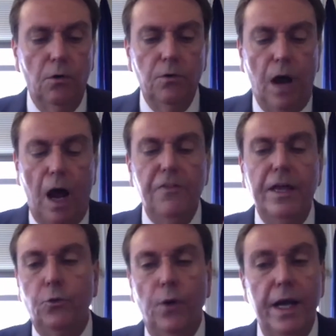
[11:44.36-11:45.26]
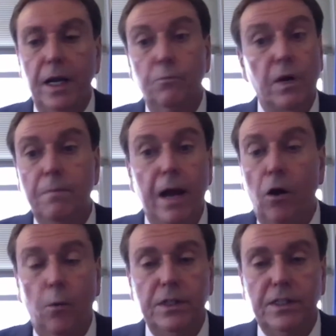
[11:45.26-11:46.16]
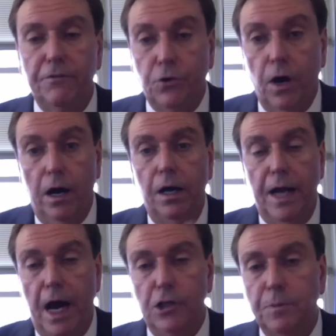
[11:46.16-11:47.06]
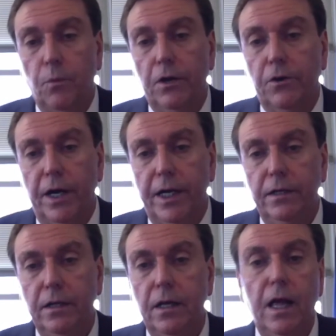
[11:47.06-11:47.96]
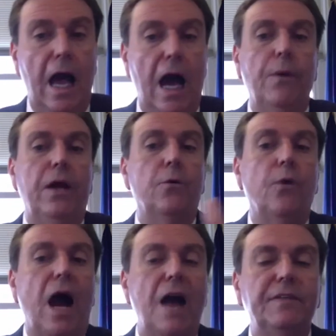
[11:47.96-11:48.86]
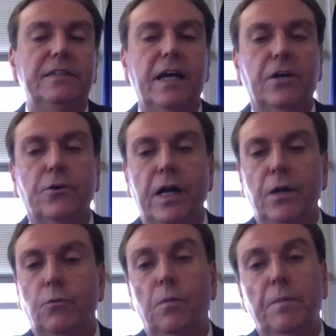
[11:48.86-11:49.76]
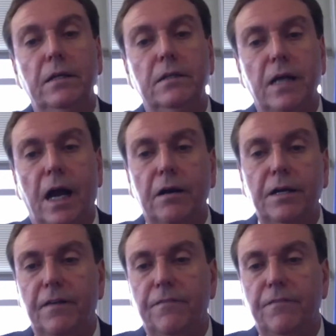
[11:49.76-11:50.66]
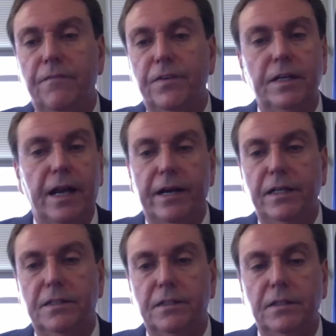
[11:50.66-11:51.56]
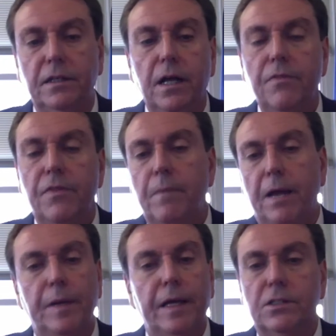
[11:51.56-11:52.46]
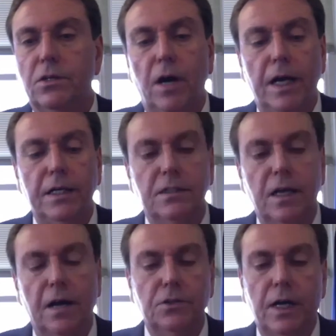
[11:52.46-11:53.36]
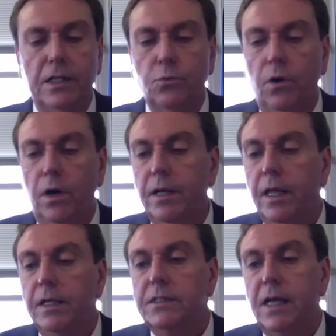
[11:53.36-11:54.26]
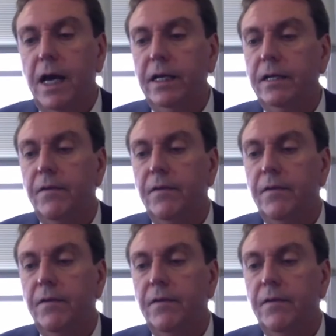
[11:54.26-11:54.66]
I think credit, we may always have an Algebra 1 credit. How we arrive at that credit will be entirely different in Harrington than maybe at Salina South. So that's one. Second,